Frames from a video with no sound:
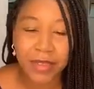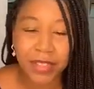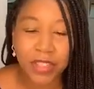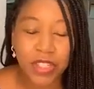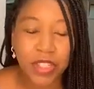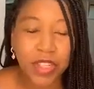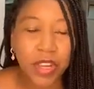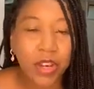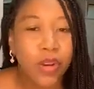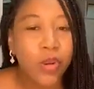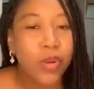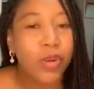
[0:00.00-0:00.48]

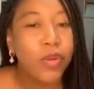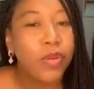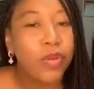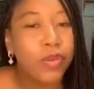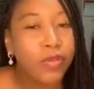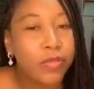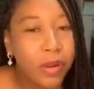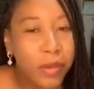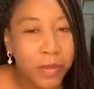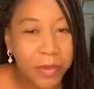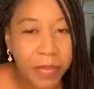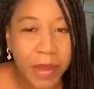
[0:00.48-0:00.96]
So
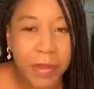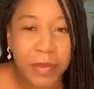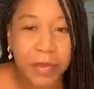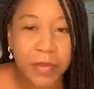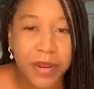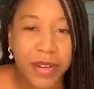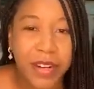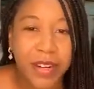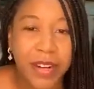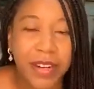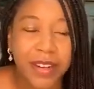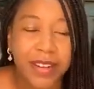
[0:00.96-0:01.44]

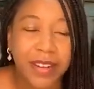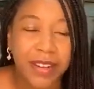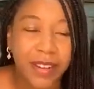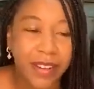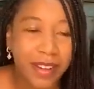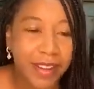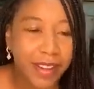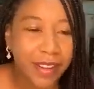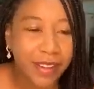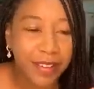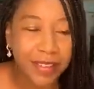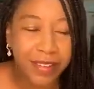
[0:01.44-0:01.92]
remember,
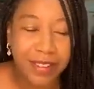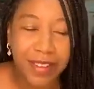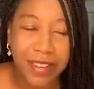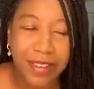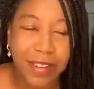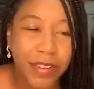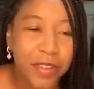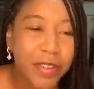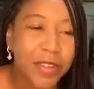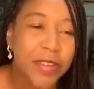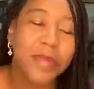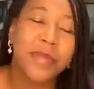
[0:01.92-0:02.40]
and
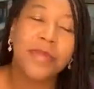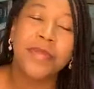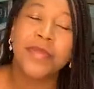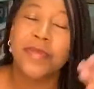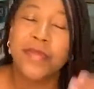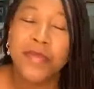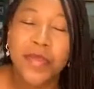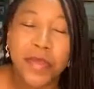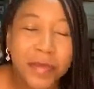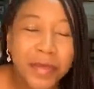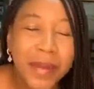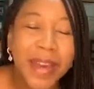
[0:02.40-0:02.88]

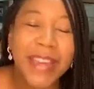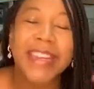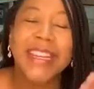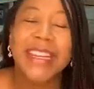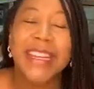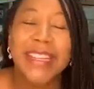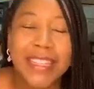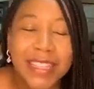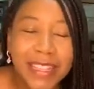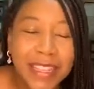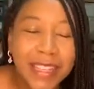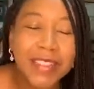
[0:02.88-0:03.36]
we might
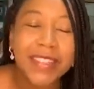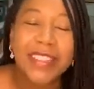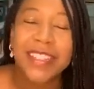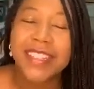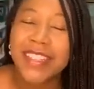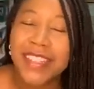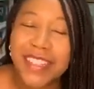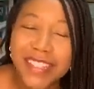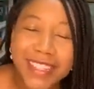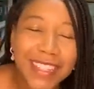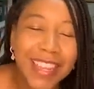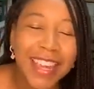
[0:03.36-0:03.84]
need to
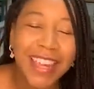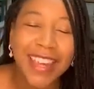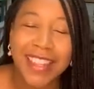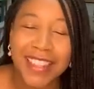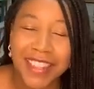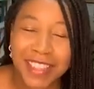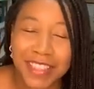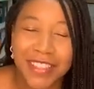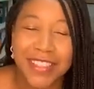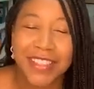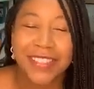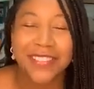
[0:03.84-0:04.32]
continue saying
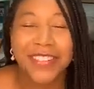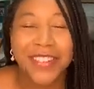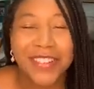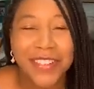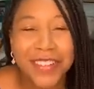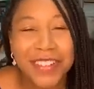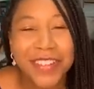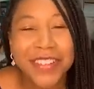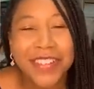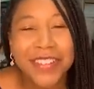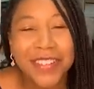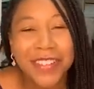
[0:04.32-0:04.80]
this to
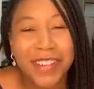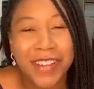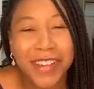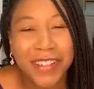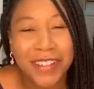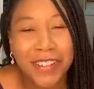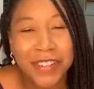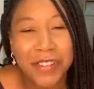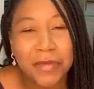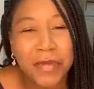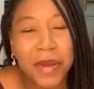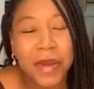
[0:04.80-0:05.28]
folks
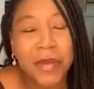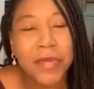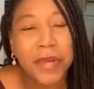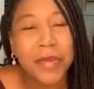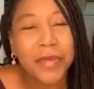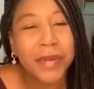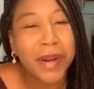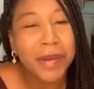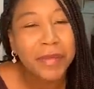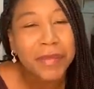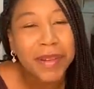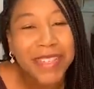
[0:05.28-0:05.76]
to remember,
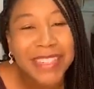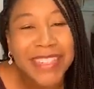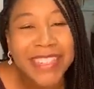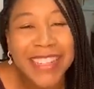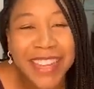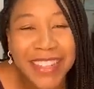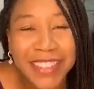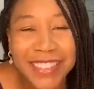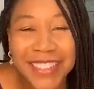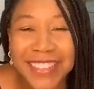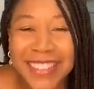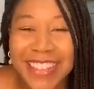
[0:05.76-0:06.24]
but I'm going to
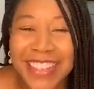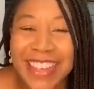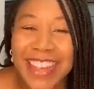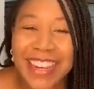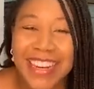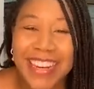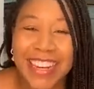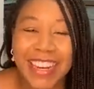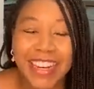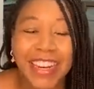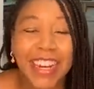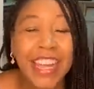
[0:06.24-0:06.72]
tell you
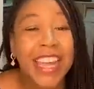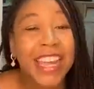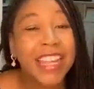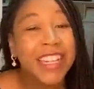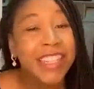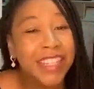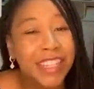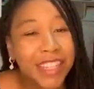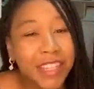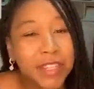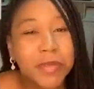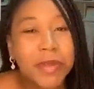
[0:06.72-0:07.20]
again here.
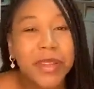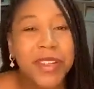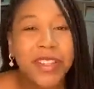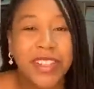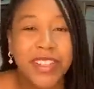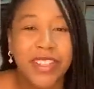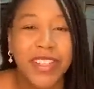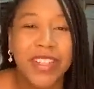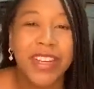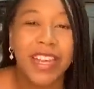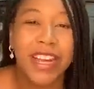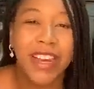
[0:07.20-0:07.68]
Just
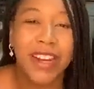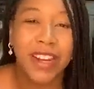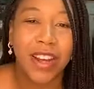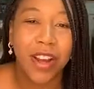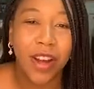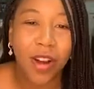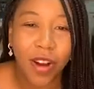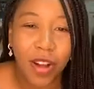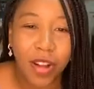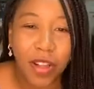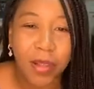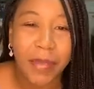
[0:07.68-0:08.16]
because you get a
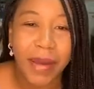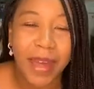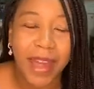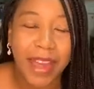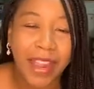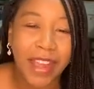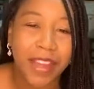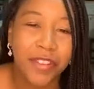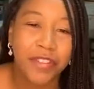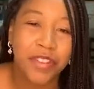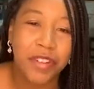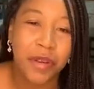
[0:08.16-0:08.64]
call
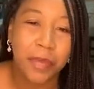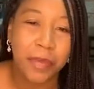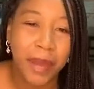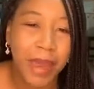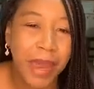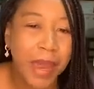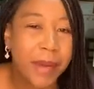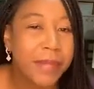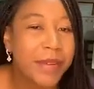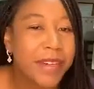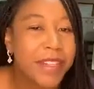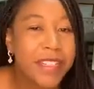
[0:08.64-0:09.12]
back after a
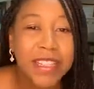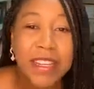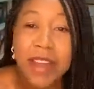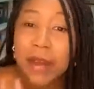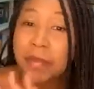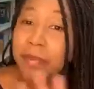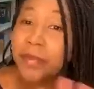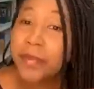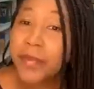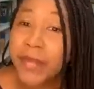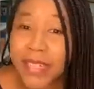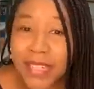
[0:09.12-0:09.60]
PAP does
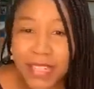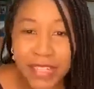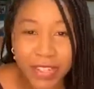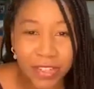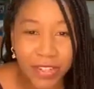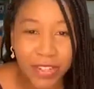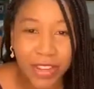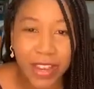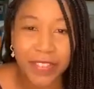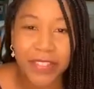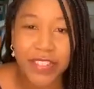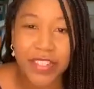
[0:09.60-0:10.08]
not mean
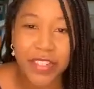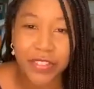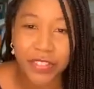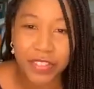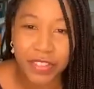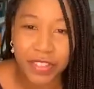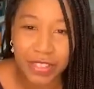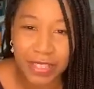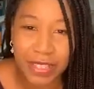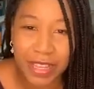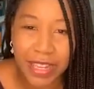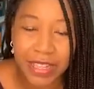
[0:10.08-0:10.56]
you have
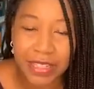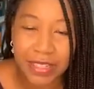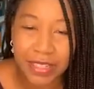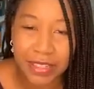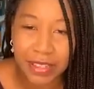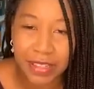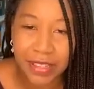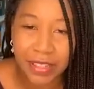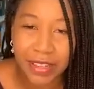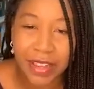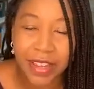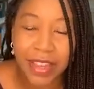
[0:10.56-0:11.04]
cervical
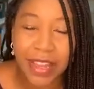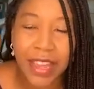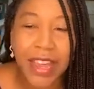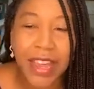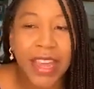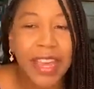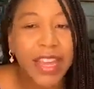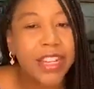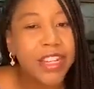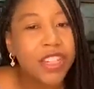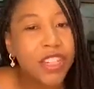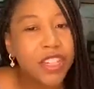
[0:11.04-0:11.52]
cancer.
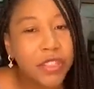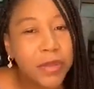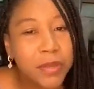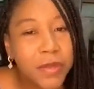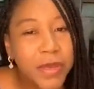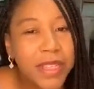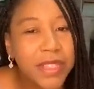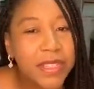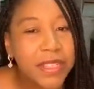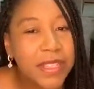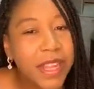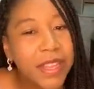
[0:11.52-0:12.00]
It just
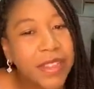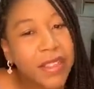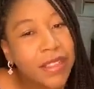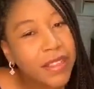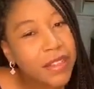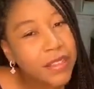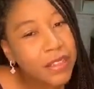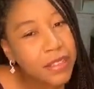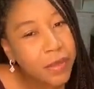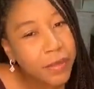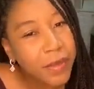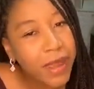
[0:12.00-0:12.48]
means that
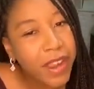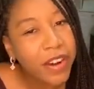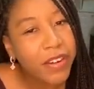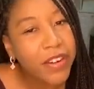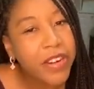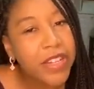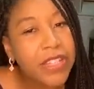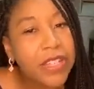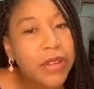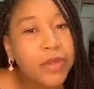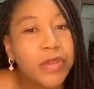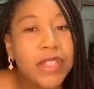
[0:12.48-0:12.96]
there's some
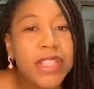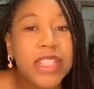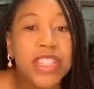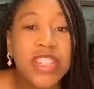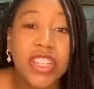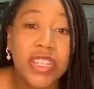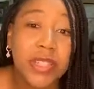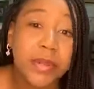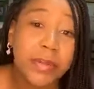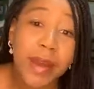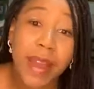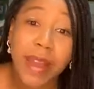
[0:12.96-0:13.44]
areas that we
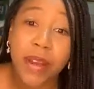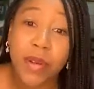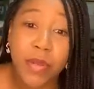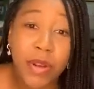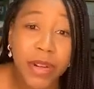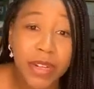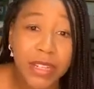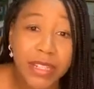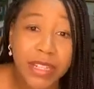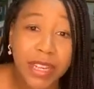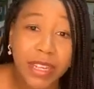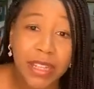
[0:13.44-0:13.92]
just might
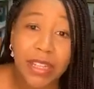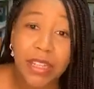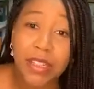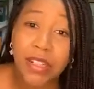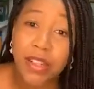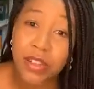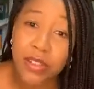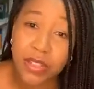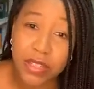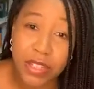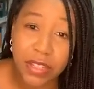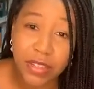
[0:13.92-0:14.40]
want to take a
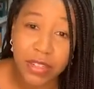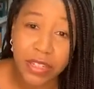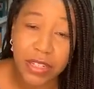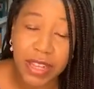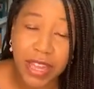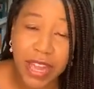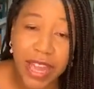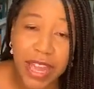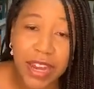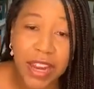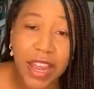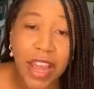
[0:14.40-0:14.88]
closer
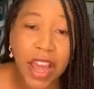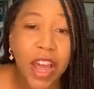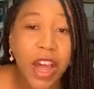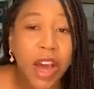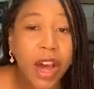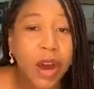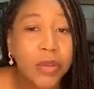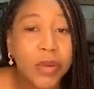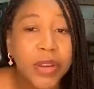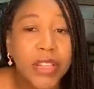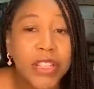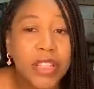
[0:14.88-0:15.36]
look at,
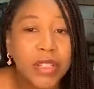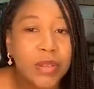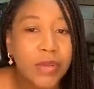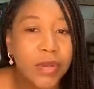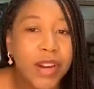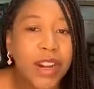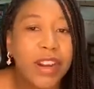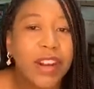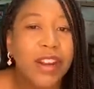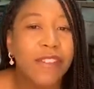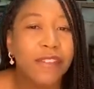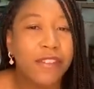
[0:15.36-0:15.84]
or we just
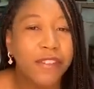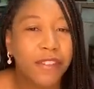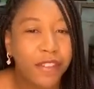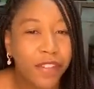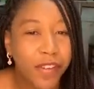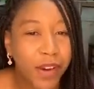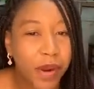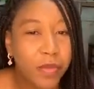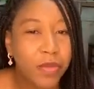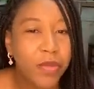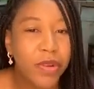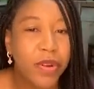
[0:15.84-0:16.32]
want to
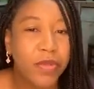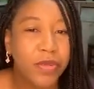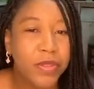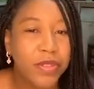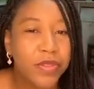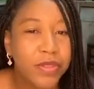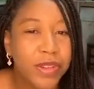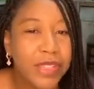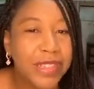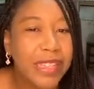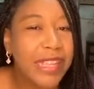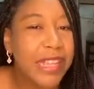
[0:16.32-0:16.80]
confirm what we
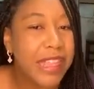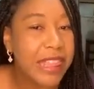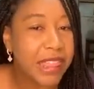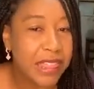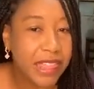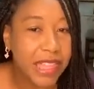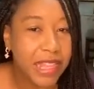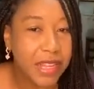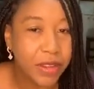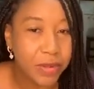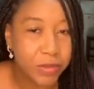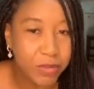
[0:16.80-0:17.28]
really
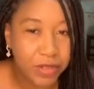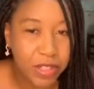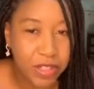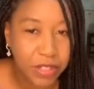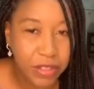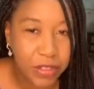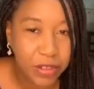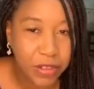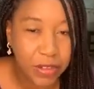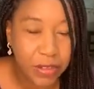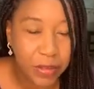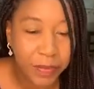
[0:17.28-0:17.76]
think we
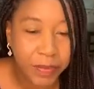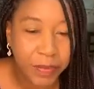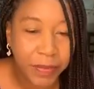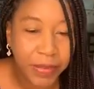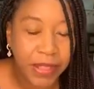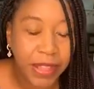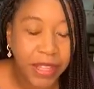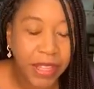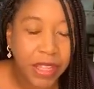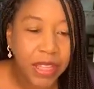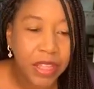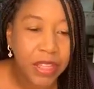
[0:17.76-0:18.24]
saw.
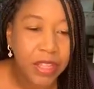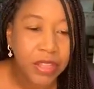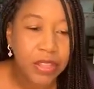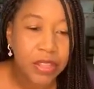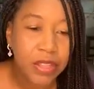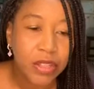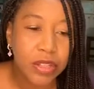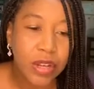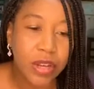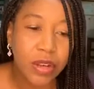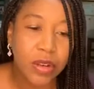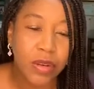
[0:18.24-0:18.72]

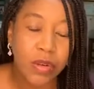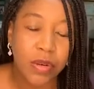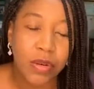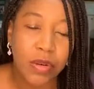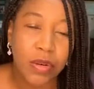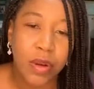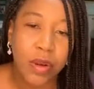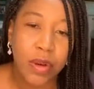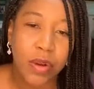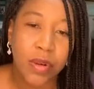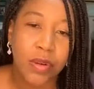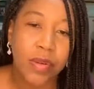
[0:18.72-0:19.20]

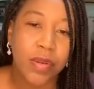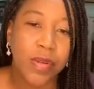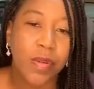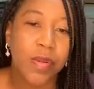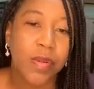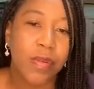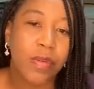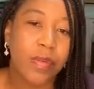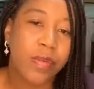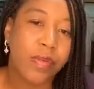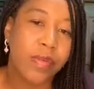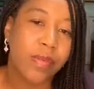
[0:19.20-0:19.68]
So
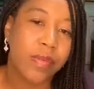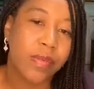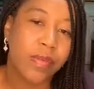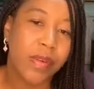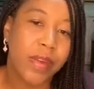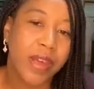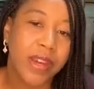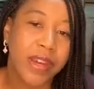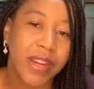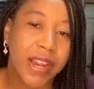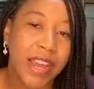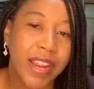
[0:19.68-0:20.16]

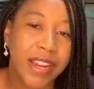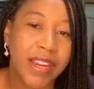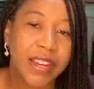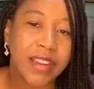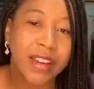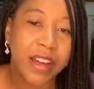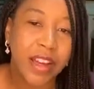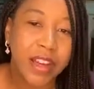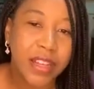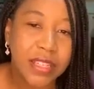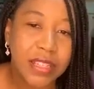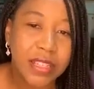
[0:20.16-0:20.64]
a
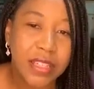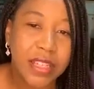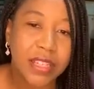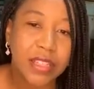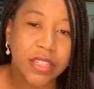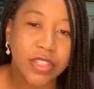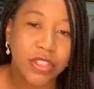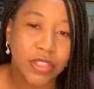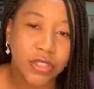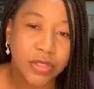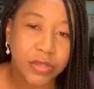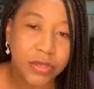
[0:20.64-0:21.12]

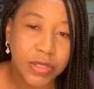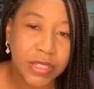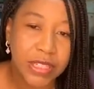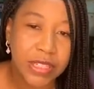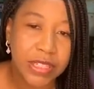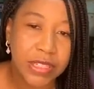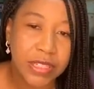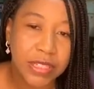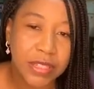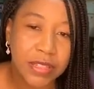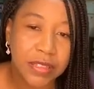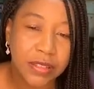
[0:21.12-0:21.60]
diagnostic
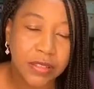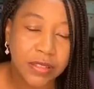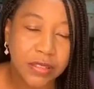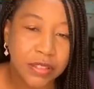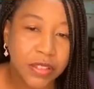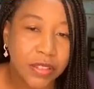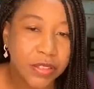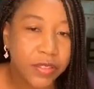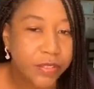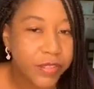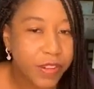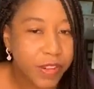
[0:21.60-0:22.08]
screen,
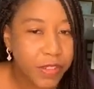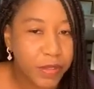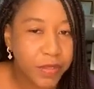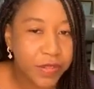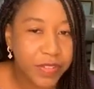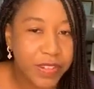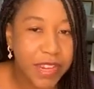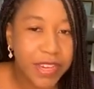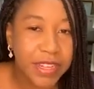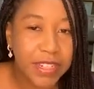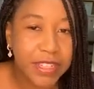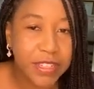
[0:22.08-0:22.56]
so first
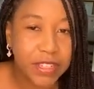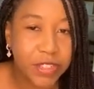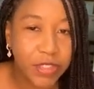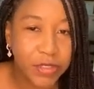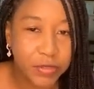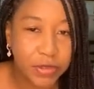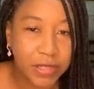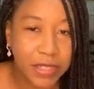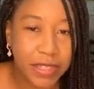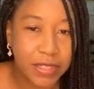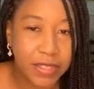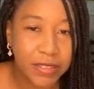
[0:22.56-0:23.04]
we've done a
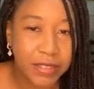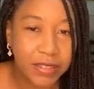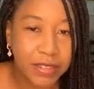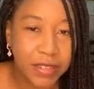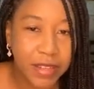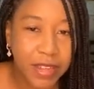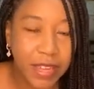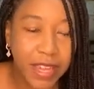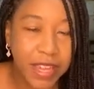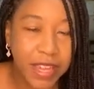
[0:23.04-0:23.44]
screen.